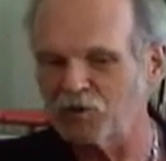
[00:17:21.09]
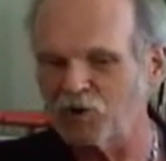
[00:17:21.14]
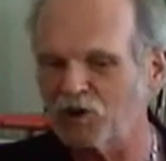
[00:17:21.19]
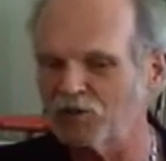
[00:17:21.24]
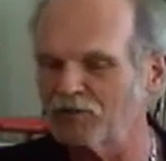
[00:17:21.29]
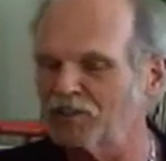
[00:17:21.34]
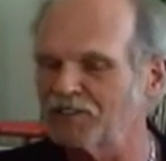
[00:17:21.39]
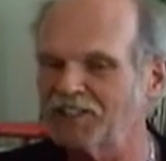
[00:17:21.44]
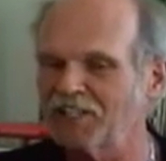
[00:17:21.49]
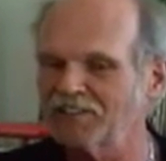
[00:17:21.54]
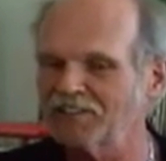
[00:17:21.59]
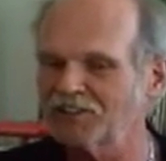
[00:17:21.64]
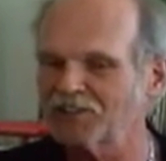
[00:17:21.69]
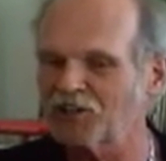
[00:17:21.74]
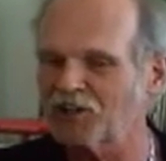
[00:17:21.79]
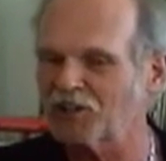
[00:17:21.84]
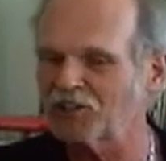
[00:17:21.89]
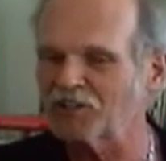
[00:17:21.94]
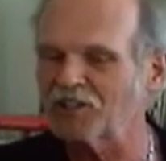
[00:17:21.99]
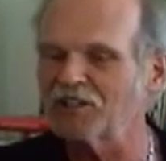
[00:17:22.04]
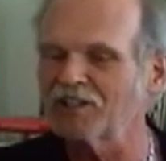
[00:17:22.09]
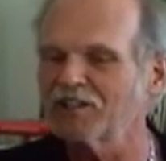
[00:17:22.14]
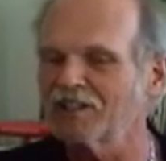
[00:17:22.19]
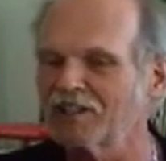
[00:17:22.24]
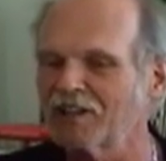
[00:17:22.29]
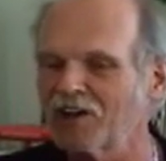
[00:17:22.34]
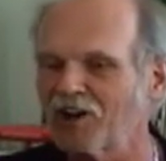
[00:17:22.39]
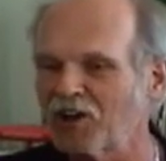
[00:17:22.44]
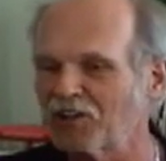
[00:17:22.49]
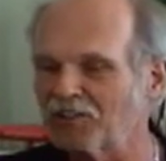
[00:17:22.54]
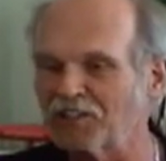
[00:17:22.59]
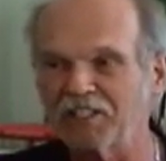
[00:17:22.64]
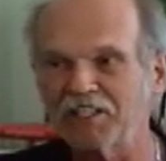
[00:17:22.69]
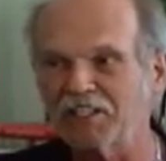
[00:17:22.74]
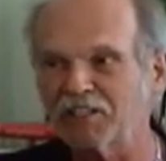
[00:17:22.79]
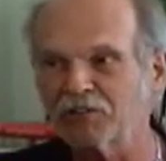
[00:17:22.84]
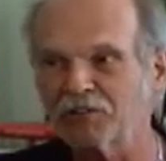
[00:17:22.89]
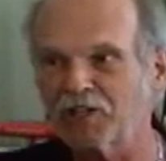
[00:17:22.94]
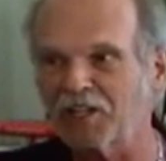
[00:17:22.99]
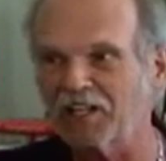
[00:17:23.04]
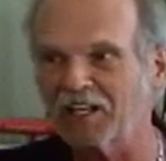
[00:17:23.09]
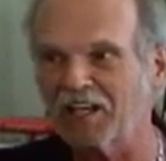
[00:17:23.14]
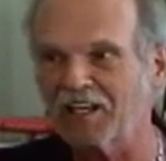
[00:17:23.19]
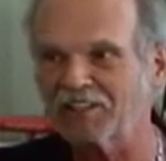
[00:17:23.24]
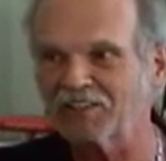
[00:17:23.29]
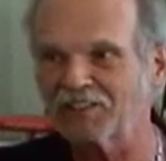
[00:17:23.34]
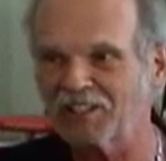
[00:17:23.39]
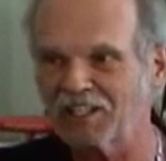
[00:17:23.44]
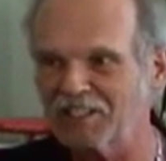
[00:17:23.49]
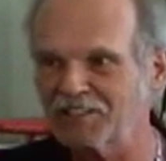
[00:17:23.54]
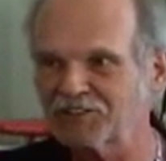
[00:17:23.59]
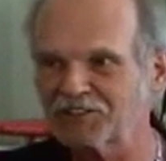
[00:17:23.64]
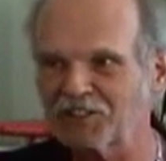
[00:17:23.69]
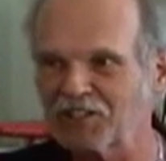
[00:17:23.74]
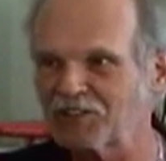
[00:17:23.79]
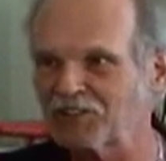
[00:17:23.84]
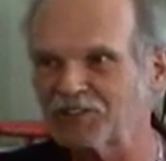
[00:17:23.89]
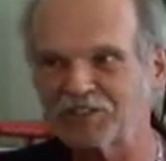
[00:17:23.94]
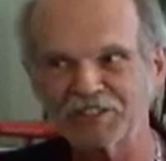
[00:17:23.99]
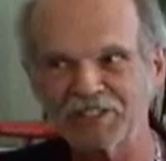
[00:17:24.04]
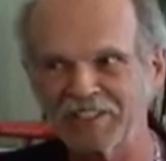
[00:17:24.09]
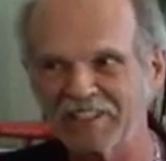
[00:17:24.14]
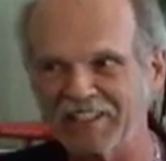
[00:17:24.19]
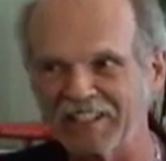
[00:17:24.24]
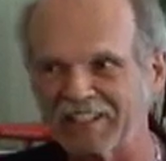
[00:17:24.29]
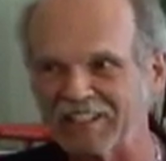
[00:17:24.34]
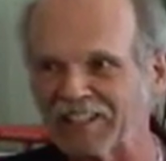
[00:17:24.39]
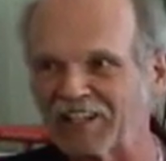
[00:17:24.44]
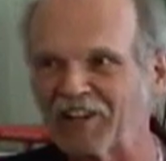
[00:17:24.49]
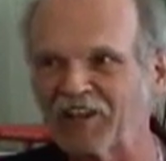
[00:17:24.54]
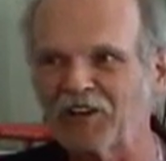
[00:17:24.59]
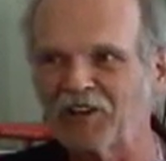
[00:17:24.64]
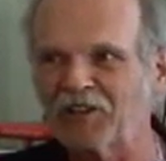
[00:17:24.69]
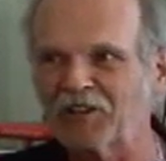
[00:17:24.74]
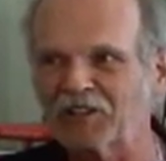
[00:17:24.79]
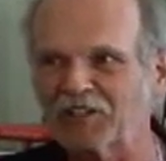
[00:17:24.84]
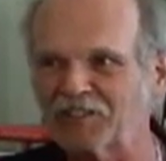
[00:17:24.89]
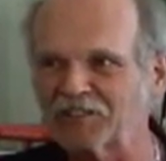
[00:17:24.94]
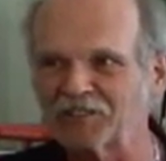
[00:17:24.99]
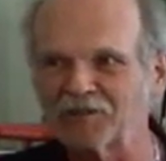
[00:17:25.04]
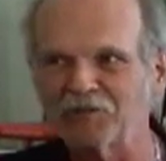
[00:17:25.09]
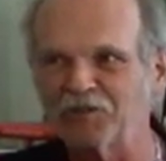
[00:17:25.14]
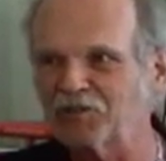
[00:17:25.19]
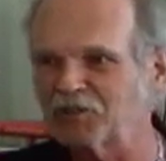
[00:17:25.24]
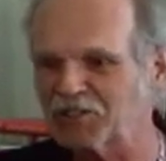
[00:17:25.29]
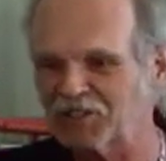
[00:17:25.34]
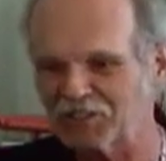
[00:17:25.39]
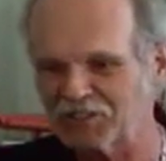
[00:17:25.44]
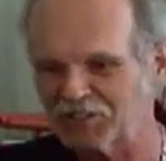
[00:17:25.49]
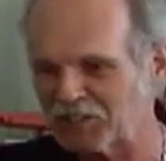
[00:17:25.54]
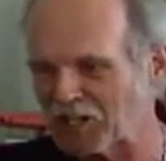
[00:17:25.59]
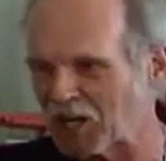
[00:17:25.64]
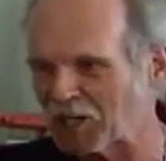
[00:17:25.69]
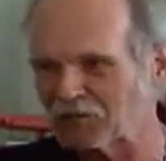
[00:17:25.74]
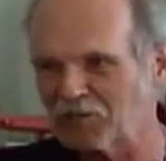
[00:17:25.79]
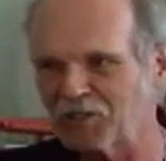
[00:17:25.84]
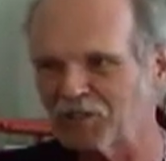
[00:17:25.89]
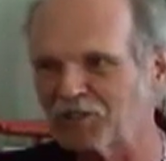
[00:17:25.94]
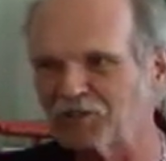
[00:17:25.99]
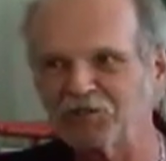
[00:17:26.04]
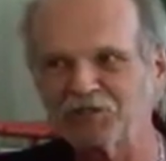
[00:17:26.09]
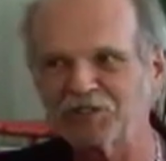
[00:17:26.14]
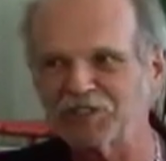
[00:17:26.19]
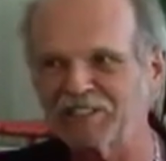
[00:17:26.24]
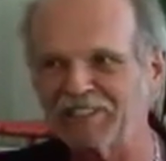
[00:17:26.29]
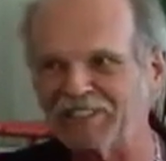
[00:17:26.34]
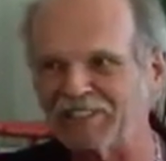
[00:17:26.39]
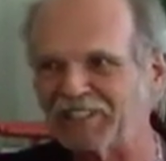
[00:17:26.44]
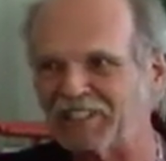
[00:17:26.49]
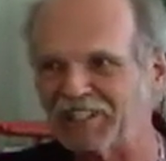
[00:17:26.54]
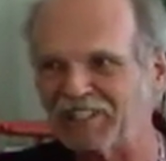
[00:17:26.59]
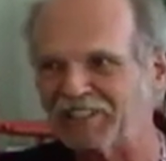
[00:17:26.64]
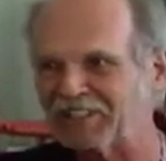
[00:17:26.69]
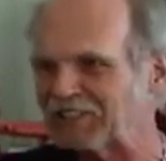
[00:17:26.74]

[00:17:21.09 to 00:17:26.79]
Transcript: need more of attention on the hearing and less on the seeing, because the music is not what you see;